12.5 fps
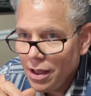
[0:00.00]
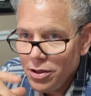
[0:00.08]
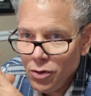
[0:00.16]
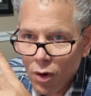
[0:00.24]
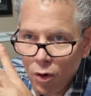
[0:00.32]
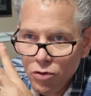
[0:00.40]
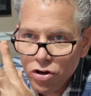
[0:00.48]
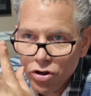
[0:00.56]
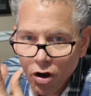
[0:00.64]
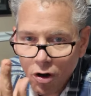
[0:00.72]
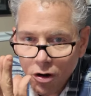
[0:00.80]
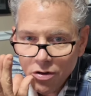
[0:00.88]
You own your
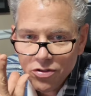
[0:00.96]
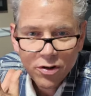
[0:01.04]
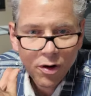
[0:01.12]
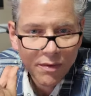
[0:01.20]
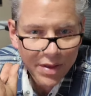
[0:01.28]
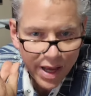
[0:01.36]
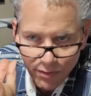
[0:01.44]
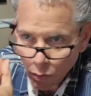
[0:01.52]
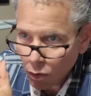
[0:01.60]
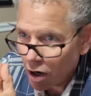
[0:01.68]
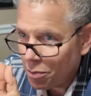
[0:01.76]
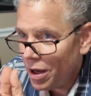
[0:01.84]
cars, you don't have to ever
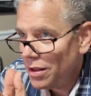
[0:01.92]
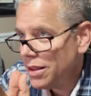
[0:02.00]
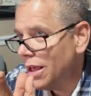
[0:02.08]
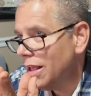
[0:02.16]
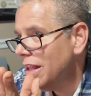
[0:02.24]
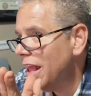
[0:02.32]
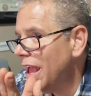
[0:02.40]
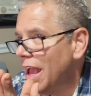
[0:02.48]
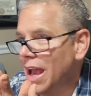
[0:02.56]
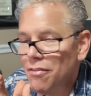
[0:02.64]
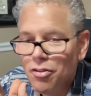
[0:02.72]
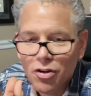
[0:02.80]
worry about that.
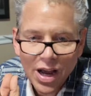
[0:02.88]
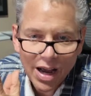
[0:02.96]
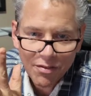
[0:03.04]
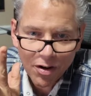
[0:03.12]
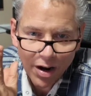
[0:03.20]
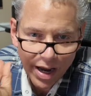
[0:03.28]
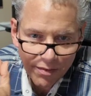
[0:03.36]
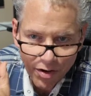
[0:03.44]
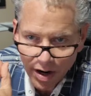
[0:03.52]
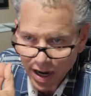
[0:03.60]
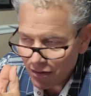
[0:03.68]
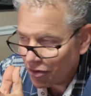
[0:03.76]

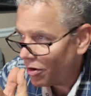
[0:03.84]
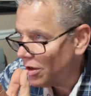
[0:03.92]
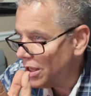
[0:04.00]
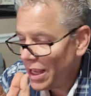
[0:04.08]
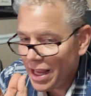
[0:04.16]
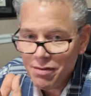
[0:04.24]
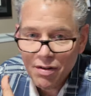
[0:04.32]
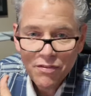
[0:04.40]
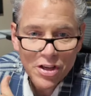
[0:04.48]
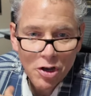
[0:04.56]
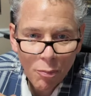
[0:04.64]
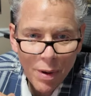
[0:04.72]
Ever. Even
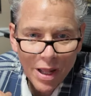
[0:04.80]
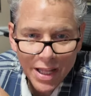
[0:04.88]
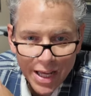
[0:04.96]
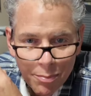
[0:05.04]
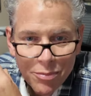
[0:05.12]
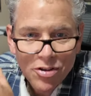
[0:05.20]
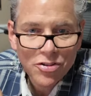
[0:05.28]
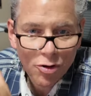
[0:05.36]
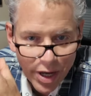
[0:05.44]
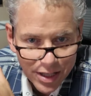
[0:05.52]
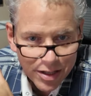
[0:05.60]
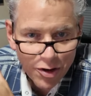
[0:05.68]
if you go belly up, you
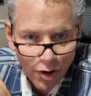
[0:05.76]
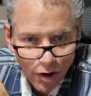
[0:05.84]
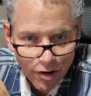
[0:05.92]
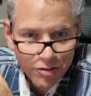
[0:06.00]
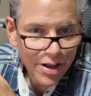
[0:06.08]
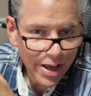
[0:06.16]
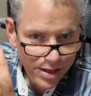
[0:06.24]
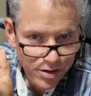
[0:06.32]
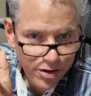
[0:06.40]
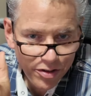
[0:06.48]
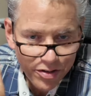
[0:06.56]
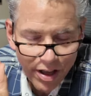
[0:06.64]
still got the cars, and
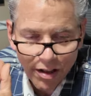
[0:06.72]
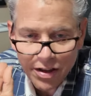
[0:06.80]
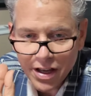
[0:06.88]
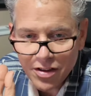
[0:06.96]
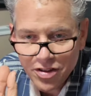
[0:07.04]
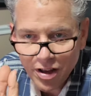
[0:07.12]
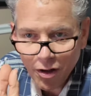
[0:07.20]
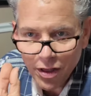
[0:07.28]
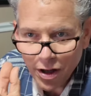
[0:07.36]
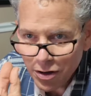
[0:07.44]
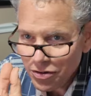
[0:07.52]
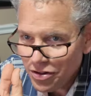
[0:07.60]
you can sell
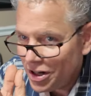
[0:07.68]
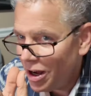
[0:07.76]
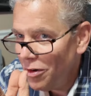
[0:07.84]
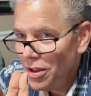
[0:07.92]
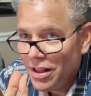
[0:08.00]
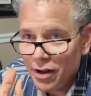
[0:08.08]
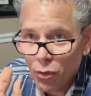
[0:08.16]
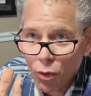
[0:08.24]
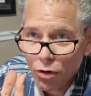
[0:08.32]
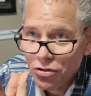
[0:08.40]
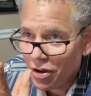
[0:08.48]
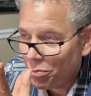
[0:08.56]
those. You know, they're
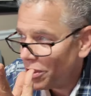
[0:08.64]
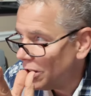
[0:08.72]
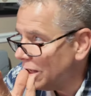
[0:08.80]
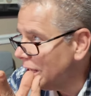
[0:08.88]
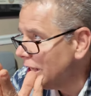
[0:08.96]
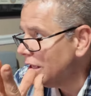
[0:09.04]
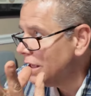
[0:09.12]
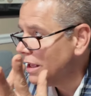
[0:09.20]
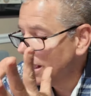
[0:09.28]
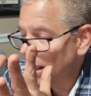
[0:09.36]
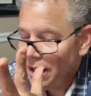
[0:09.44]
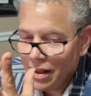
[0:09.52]
worth something.
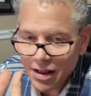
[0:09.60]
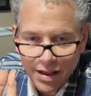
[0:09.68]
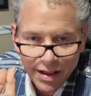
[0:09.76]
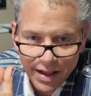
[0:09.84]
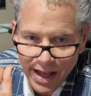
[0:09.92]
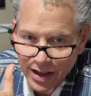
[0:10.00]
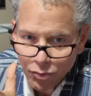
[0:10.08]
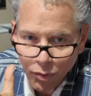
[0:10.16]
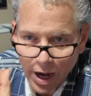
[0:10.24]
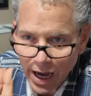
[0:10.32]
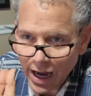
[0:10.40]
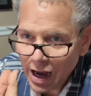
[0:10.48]
That's
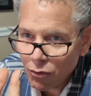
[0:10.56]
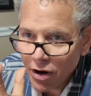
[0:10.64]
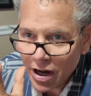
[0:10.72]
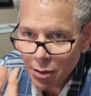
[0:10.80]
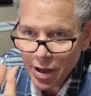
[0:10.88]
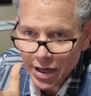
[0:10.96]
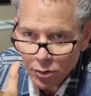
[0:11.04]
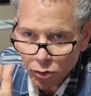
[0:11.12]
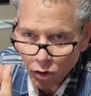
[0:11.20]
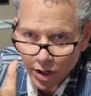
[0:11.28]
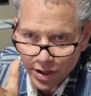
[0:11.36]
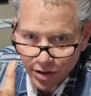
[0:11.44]
why I recommended
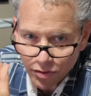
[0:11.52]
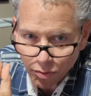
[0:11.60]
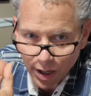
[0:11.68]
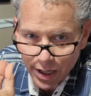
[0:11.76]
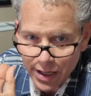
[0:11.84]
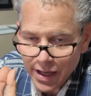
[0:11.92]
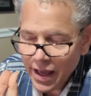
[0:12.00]
doing it this way.